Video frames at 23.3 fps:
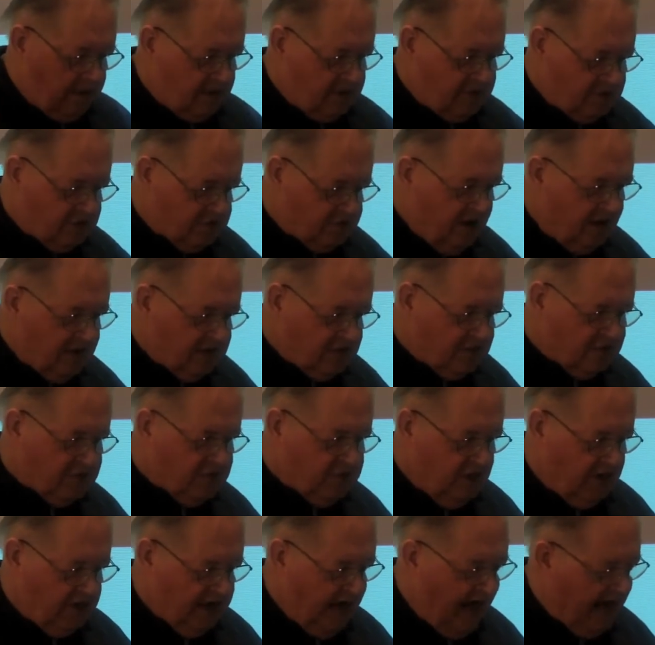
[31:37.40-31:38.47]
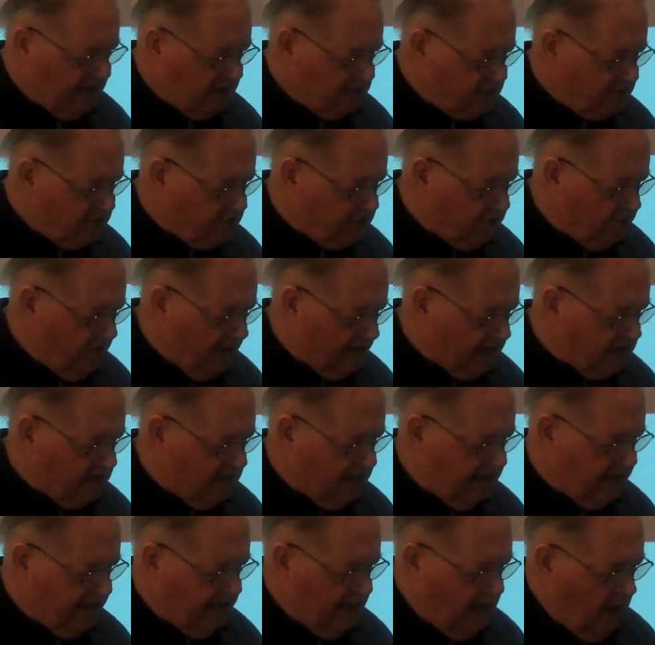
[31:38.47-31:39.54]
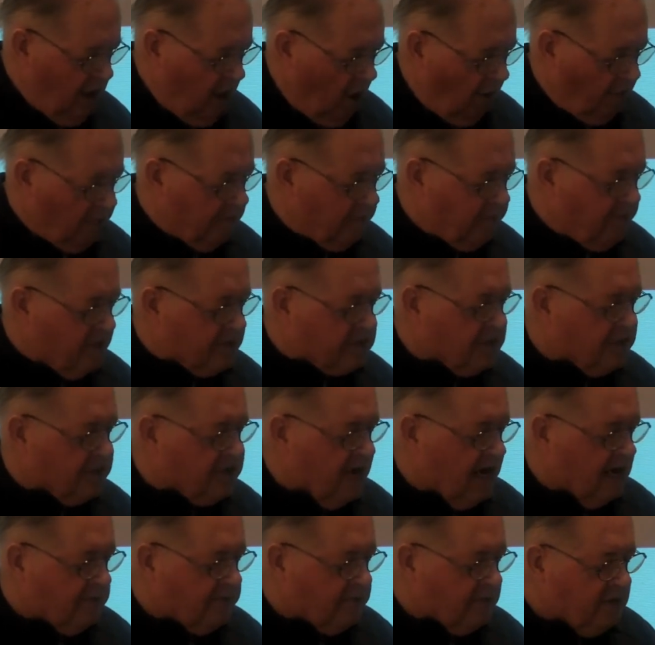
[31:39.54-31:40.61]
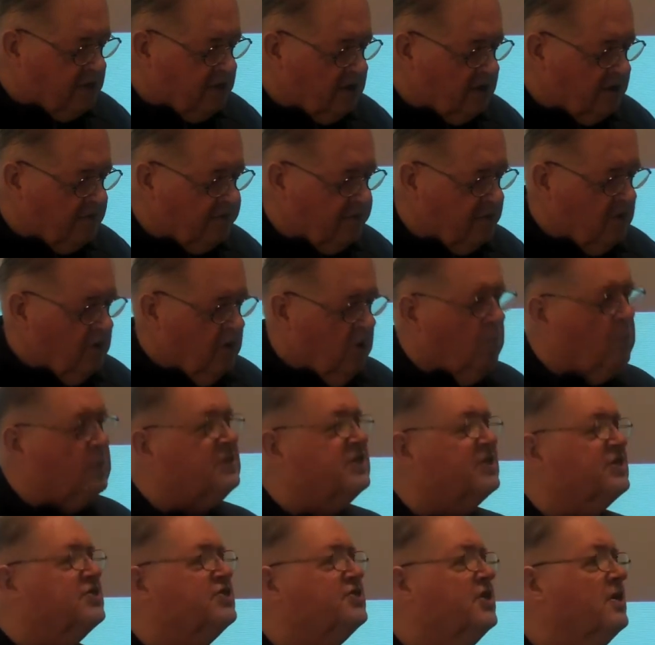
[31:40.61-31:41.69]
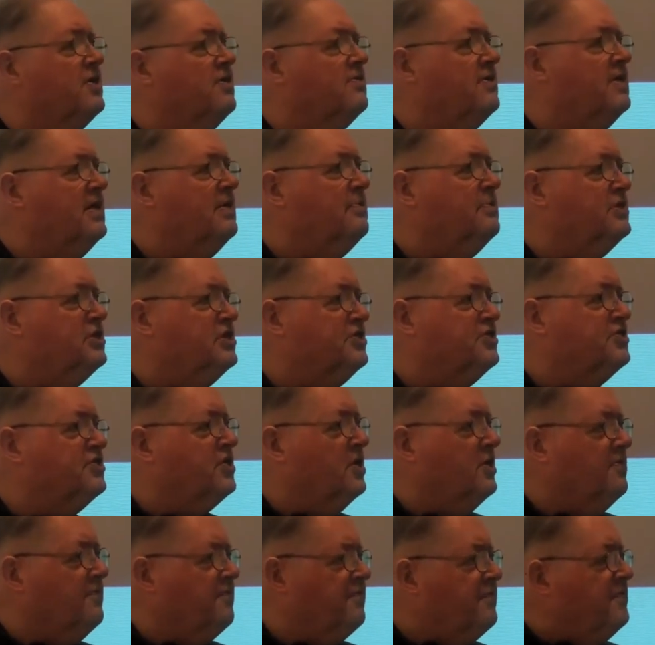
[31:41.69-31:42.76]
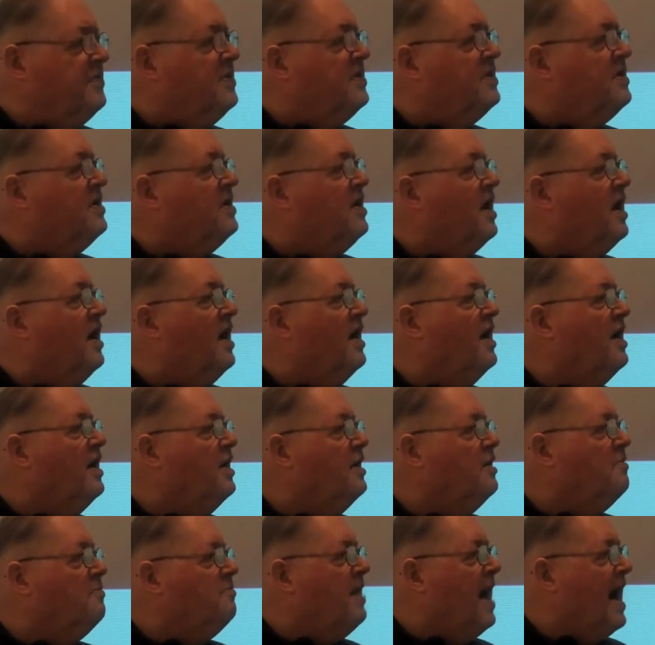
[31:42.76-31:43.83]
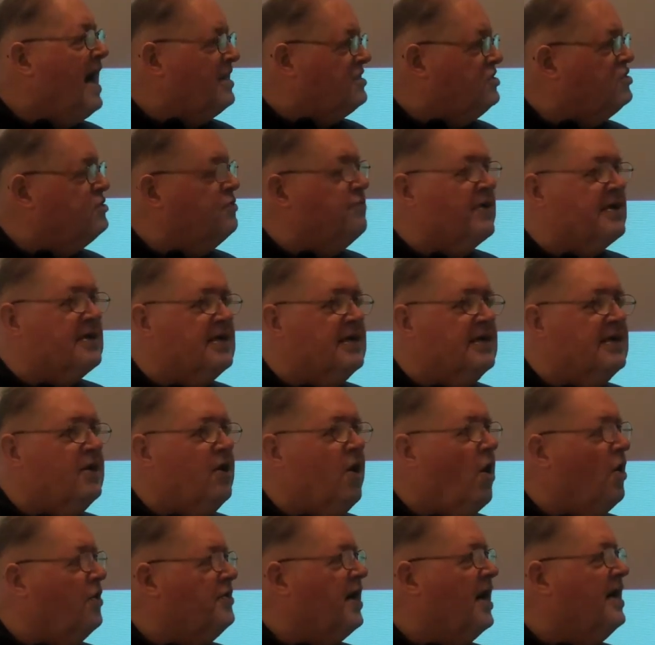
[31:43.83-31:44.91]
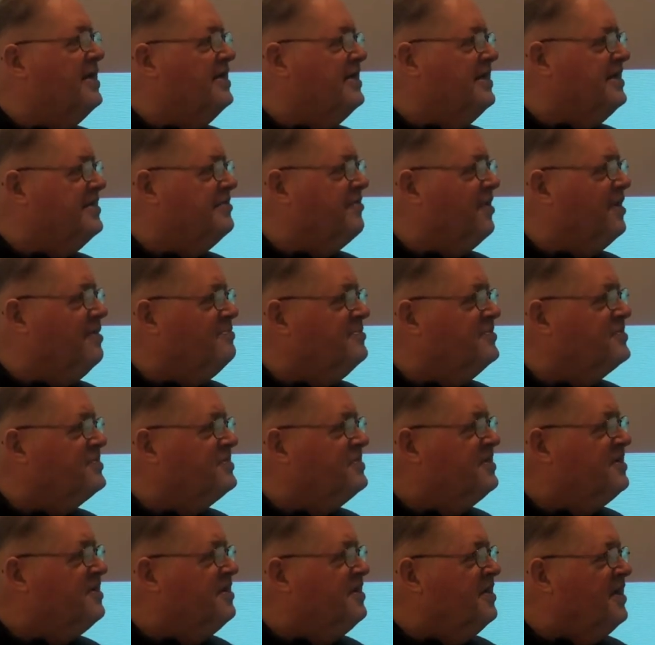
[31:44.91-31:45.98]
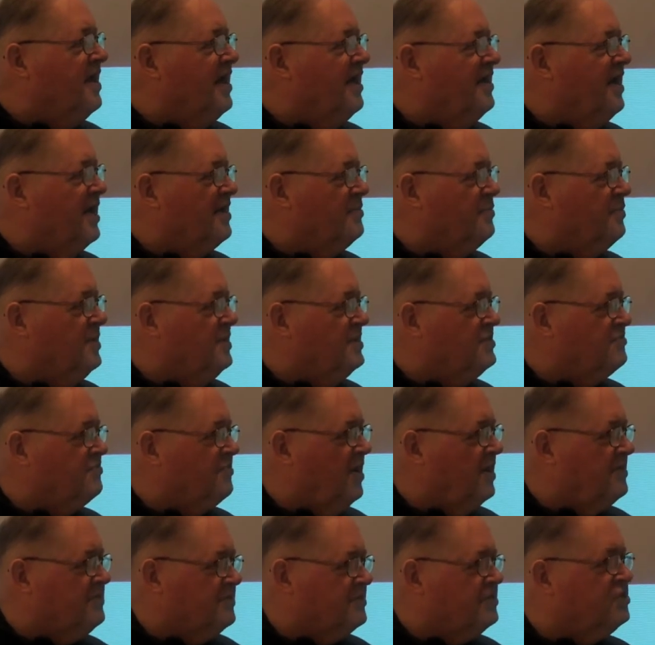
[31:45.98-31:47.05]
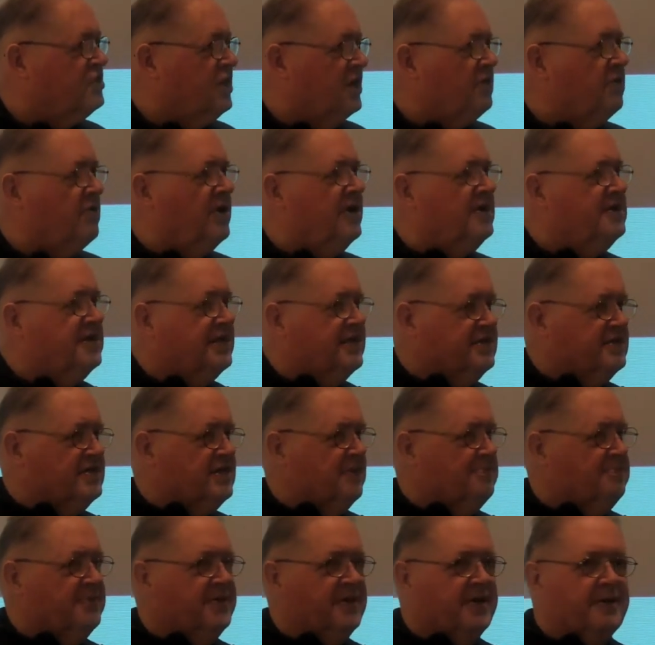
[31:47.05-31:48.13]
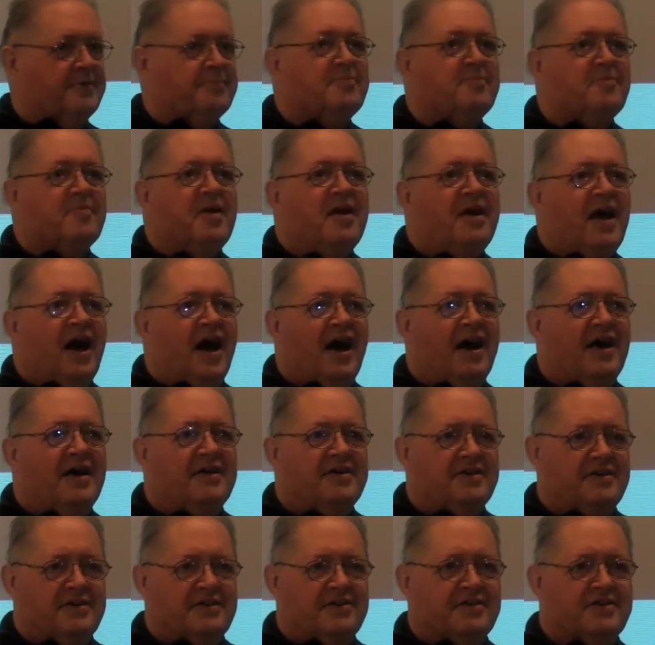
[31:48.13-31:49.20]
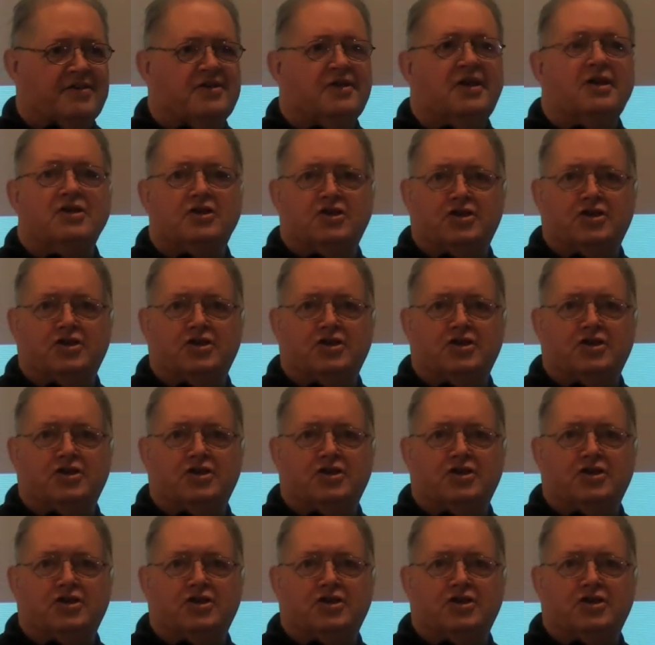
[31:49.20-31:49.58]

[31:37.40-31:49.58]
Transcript: constructs and acts directly on the pressure-time curve, which itself acts directly on our eardrums. In other words, rather than generating something and